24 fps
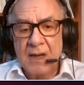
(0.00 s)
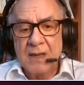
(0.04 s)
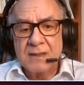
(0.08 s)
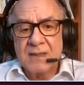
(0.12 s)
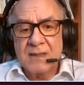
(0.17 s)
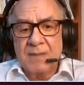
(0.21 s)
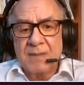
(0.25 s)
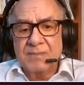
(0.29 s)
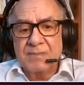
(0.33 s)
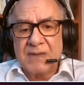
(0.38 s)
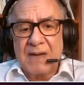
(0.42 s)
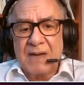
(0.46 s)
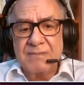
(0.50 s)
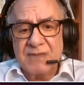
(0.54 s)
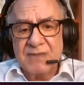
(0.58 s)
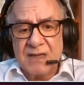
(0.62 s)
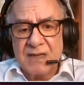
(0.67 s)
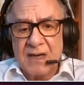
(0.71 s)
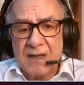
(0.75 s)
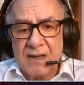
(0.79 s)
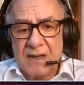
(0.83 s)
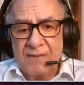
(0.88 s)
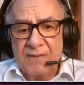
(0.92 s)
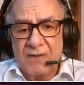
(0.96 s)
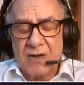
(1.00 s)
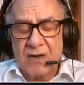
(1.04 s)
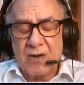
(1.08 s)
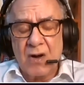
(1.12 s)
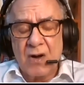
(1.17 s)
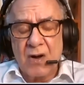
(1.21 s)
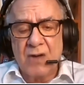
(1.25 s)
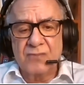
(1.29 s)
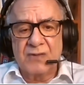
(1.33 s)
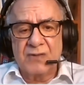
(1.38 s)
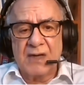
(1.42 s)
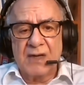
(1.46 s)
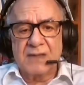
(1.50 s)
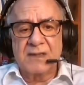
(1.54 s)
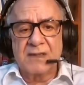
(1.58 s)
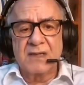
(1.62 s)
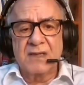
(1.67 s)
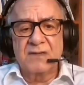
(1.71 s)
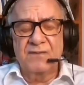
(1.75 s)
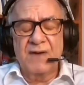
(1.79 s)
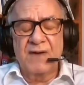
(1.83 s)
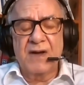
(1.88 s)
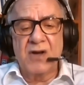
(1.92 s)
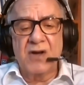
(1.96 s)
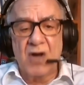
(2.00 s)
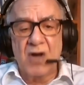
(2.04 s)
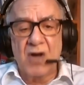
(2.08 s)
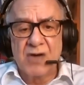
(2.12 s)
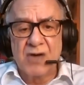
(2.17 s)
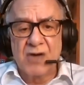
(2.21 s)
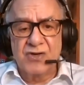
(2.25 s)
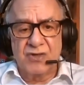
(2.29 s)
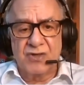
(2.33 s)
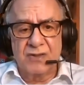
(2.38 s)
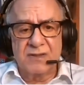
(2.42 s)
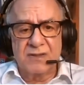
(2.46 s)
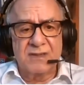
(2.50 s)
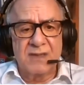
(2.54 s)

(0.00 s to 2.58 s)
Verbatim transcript: Sometimes in a given context, it's very urgent.